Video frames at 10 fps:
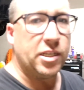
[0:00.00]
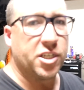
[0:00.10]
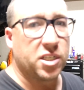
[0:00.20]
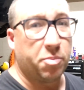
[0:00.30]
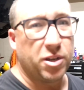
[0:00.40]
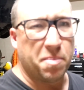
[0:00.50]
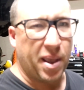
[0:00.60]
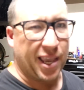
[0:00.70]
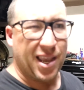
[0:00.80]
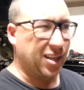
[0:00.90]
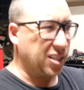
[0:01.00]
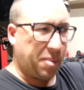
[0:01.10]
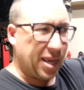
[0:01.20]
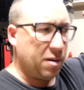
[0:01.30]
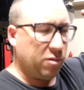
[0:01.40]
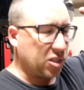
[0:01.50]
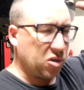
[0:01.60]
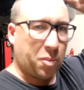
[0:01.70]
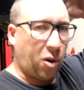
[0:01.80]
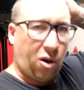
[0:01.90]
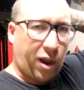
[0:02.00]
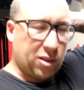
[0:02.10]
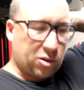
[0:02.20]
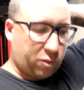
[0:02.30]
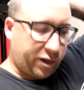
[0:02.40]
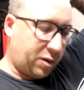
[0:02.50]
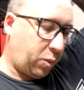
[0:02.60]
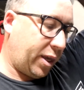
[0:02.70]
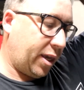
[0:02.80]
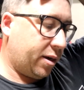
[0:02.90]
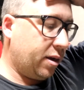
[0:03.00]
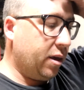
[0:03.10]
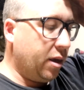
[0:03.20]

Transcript: just to bring the back end, because the back end was super high. It looked really weird.